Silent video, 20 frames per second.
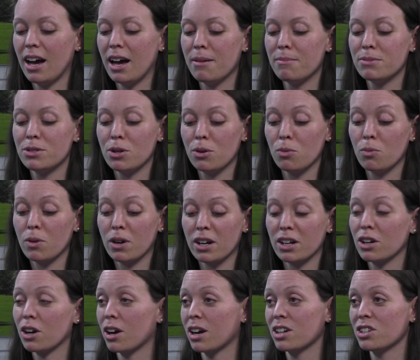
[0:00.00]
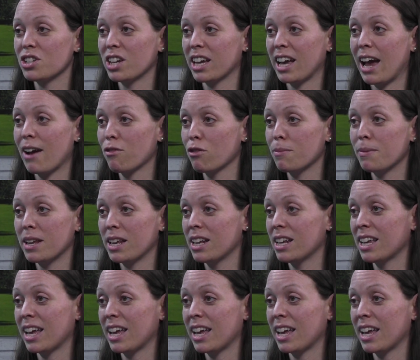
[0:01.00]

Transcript: So we're encouraging everybody to